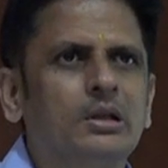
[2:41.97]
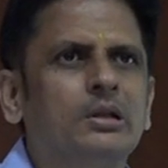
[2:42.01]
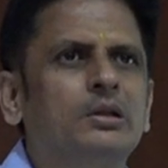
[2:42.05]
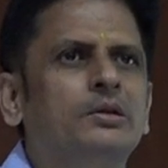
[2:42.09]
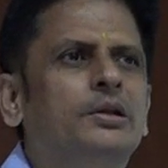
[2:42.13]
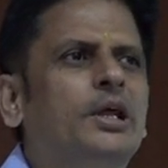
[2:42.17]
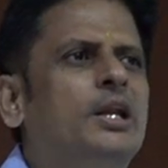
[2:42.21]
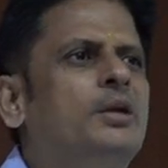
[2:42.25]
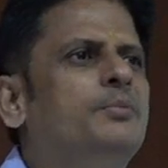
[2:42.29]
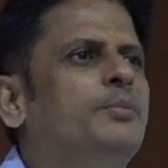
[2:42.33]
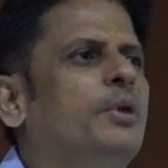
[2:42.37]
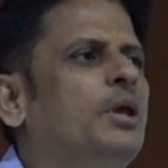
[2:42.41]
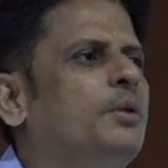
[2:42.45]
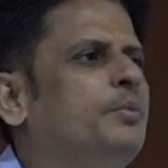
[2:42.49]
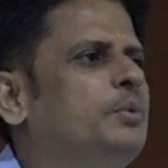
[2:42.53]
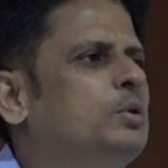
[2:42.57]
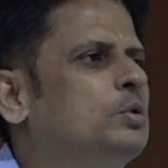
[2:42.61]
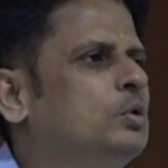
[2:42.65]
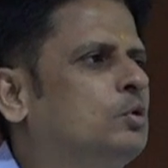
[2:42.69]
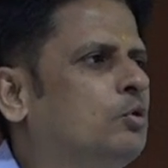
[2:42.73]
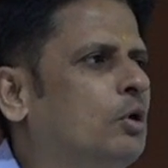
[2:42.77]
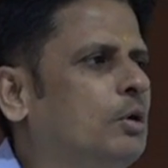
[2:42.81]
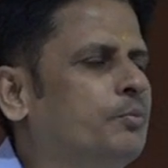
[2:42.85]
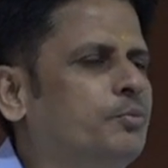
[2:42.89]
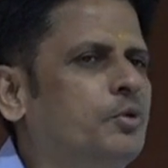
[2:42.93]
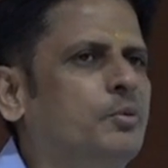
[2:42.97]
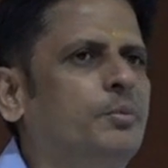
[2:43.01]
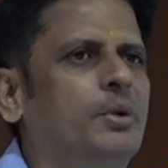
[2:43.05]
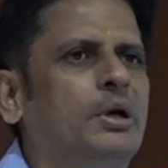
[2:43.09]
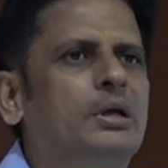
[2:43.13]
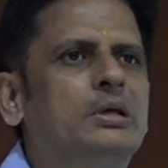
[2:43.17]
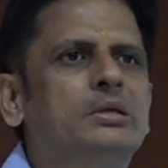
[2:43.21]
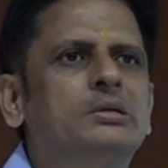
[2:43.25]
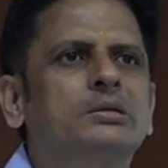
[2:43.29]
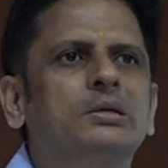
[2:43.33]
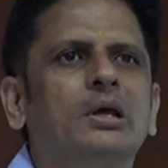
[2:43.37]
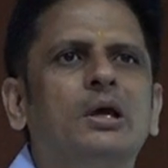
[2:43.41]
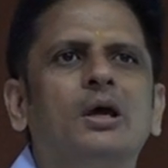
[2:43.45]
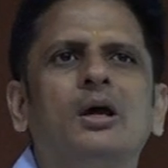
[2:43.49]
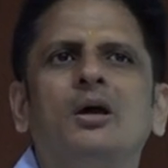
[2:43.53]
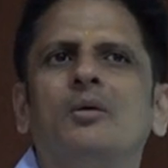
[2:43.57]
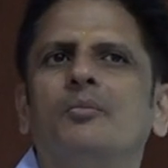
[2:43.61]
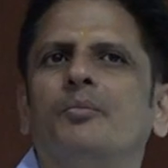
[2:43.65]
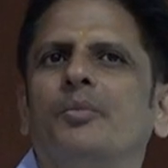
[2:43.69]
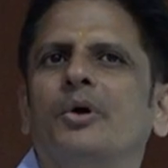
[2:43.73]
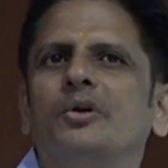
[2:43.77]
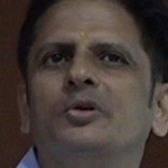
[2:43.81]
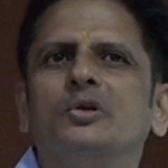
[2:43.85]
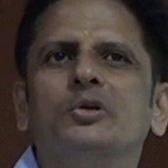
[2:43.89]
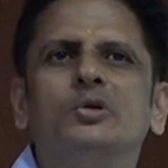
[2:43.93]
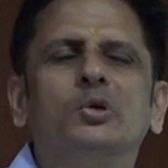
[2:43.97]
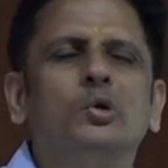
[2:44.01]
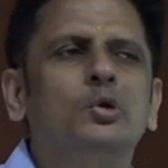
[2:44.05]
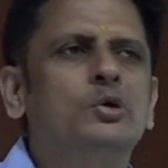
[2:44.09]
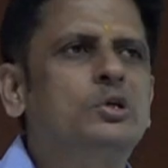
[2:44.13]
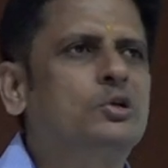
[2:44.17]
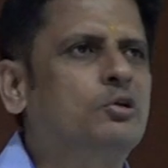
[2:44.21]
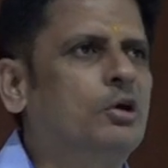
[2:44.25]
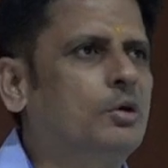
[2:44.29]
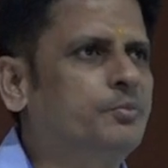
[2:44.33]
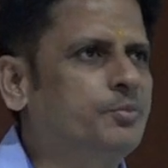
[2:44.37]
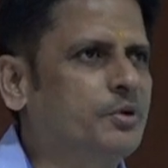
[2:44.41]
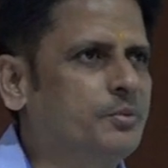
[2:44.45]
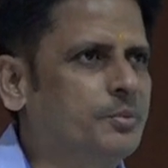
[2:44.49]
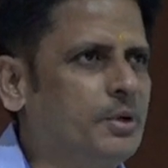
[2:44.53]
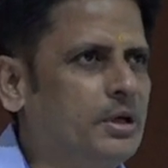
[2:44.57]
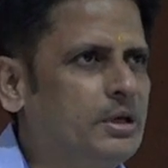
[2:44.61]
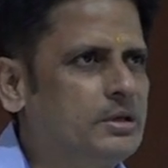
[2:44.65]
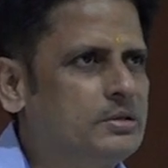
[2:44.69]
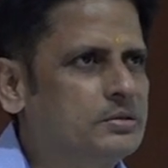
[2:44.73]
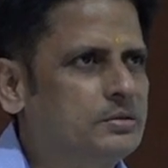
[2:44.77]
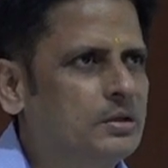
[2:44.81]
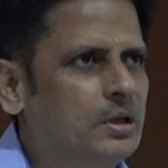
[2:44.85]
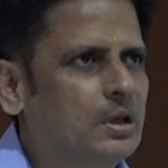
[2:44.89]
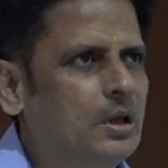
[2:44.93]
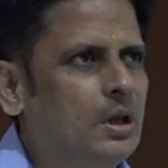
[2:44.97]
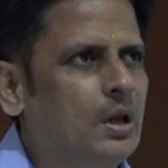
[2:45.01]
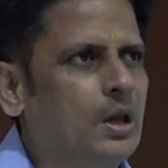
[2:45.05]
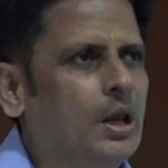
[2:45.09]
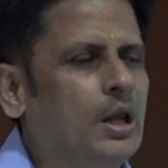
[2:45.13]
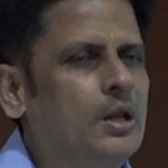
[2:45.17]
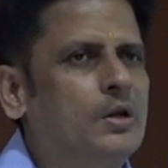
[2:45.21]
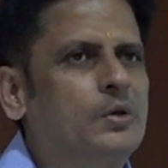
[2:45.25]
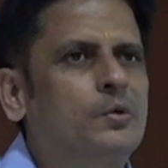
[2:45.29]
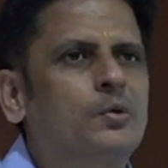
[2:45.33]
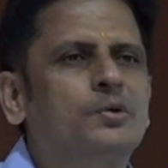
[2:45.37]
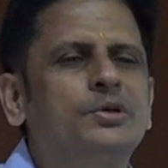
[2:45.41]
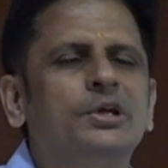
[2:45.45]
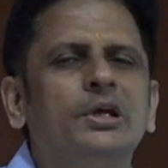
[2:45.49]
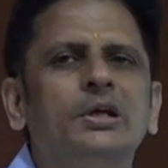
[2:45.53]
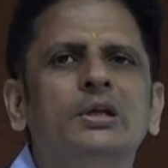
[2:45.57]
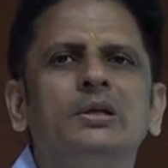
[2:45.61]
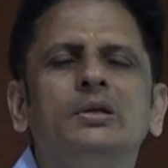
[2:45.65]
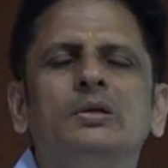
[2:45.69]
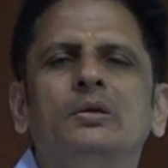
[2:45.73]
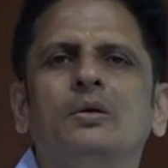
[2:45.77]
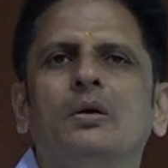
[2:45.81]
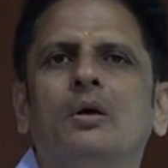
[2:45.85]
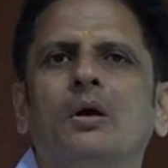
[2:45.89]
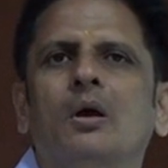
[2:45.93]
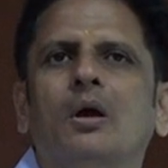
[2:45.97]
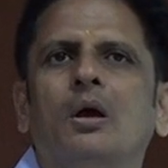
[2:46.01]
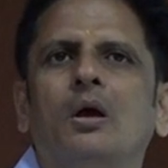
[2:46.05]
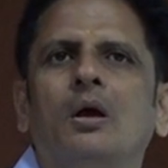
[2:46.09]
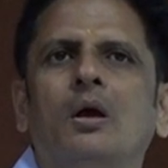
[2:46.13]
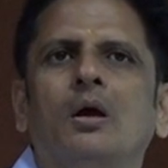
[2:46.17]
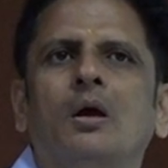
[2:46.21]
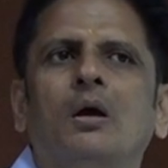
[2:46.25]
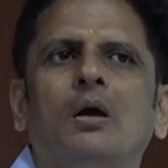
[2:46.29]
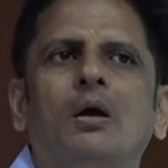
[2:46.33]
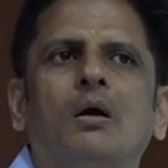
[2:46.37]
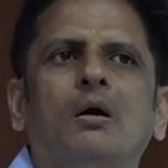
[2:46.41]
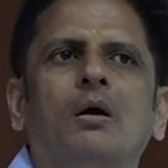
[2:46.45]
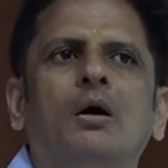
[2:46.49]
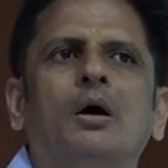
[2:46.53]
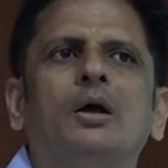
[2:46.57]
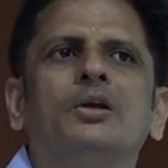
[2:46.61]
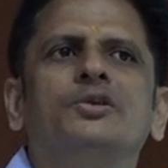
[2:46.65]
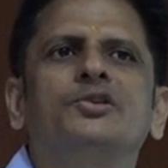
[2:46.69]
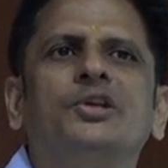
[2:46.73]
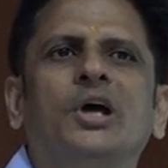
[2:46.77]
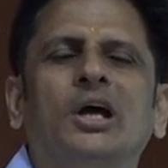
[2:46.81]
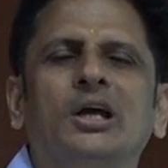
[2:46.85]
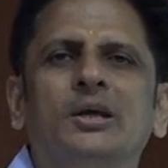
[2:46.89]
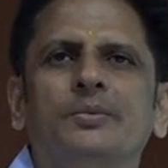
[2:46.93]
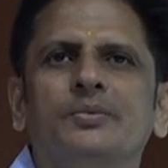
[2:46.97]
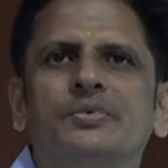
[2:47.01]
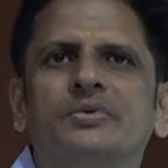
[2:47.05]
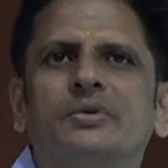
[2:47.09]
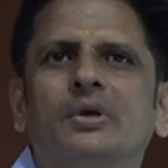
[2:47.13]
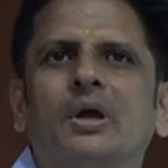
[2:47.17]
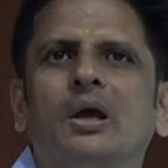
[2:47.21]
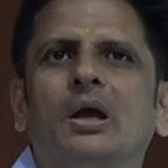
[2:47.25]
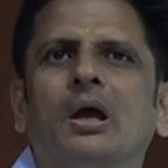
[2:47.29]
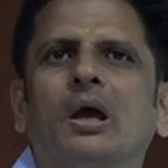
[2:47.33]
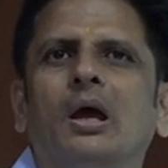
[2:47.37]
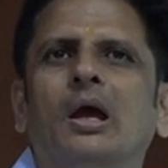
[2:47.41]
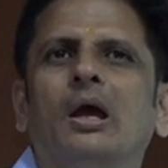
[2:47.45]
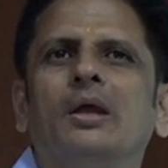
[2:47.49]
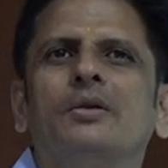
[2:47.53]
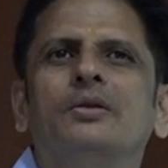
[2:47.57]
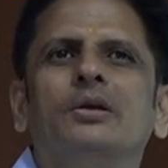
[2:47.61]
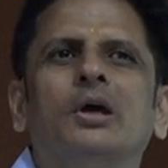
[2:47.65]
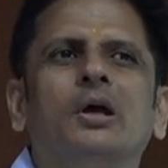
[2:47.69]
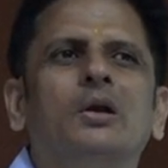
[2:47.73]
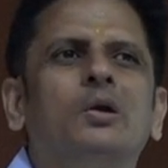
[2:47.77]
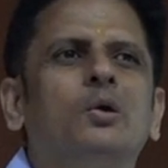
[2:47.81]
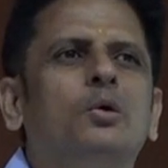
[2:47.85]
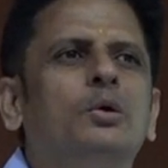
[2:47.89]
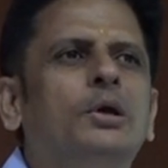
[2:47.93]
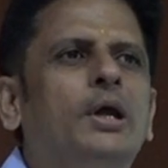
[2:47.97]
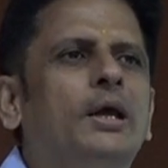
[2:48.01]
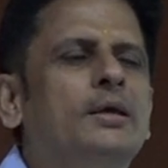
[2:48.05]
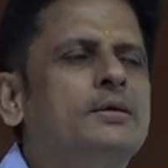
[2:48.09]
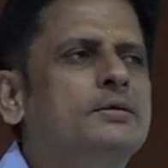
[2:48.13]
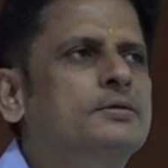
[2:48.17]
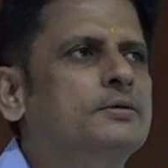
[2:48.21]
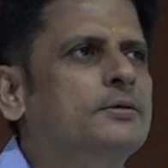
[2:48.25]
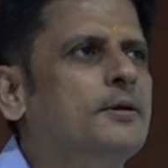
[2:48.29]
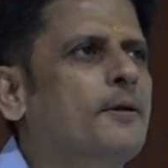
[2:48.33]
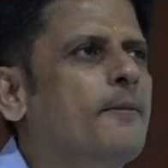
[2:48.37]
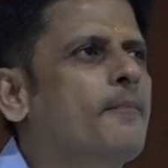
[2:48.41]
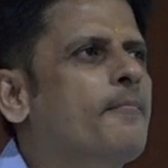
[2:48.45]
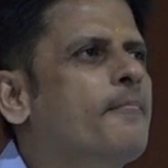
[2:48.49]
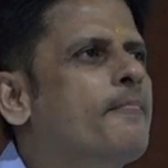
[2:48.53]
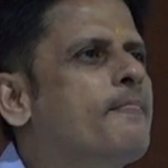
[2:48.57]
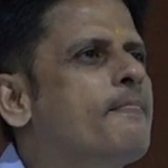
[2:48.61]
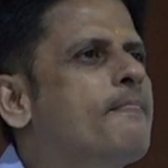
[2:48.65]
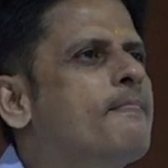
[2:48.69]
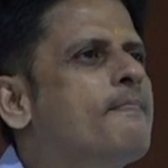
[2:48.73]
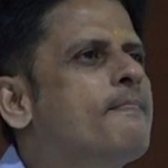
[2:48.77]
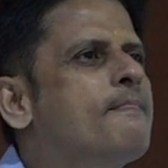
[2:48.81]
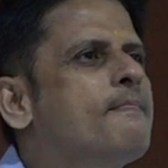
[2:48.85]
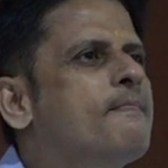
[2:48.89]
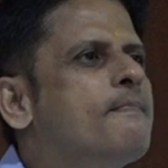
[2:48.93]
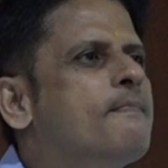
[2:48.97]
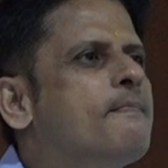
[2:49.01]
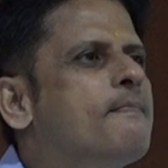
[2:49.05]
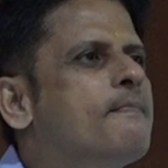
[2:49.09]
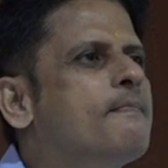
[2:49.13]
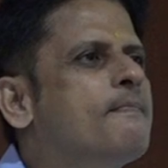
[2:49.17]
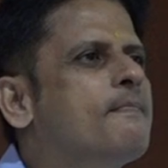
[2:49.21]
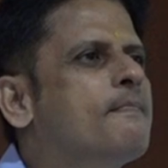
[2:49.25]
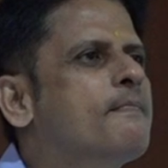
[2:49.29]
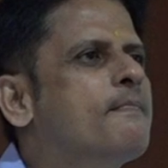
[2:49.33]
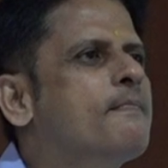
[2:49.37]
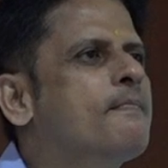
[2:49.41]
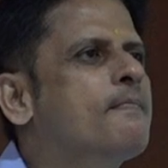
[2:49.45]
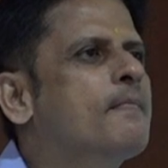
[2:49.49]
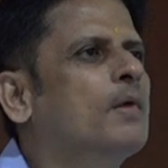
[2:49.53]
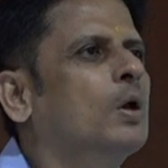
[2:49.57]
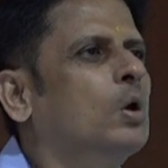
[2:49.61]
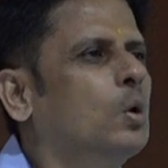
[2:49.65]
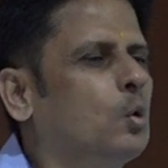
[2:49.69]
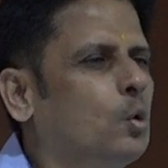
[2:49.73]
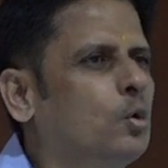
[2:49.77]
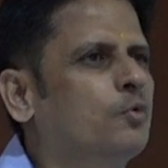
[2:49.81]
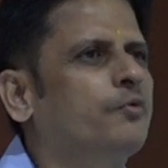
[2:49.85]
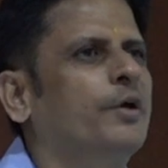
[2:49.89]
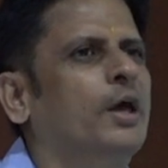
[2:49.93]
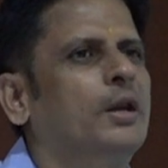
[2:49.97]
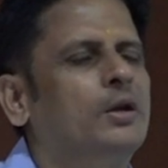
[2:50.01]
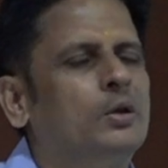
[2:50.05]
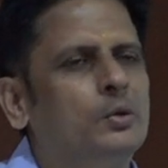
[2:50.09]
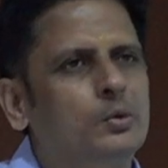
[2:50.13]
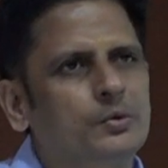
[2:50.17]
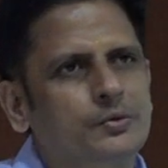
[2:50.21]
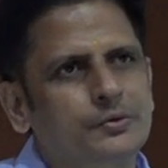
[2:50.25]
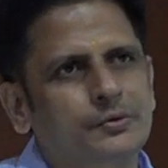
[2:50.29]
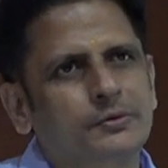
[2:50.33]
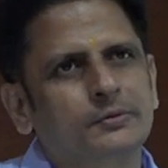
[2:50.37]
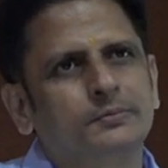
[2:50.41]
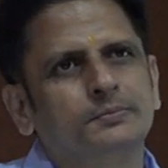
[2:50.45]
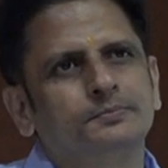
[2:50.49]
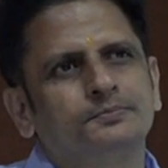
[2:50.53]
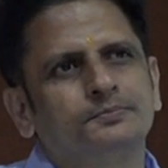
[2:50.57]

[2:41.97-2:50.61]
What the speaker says: then maybe you compromise, but you don't compromise in routine times, and they are known as core values.